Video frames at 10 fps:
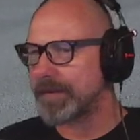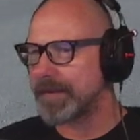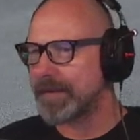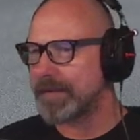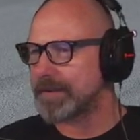
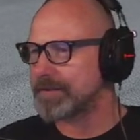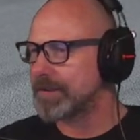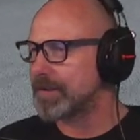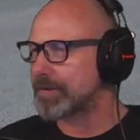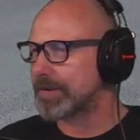It doesn't
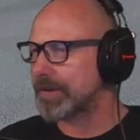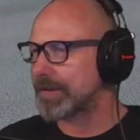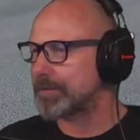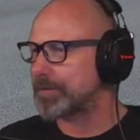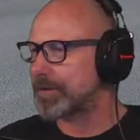look like
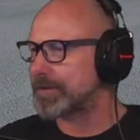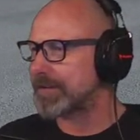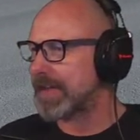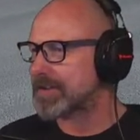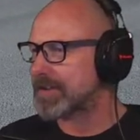it, but it's
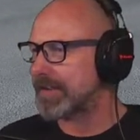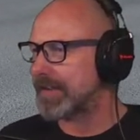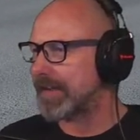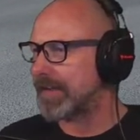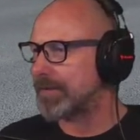actually
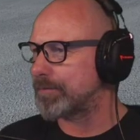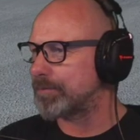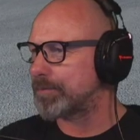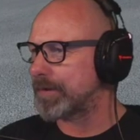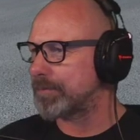a
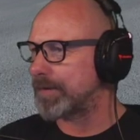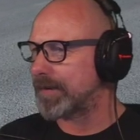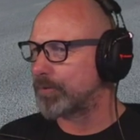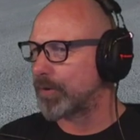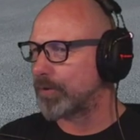pretty
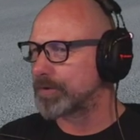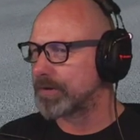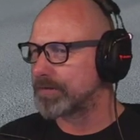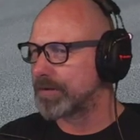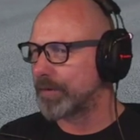big road
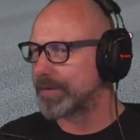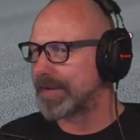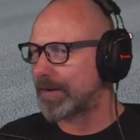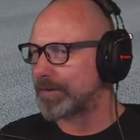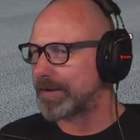going
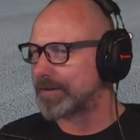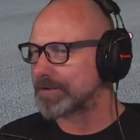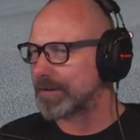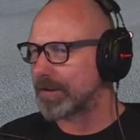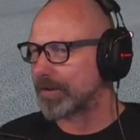down here. There's
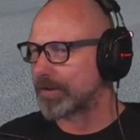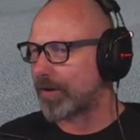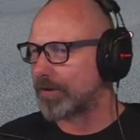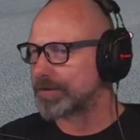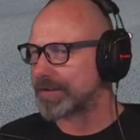not a lot of
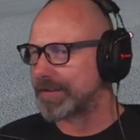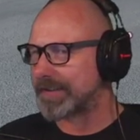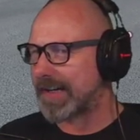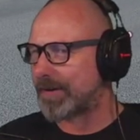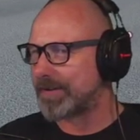cars here
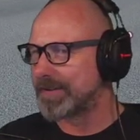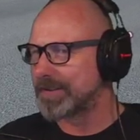now.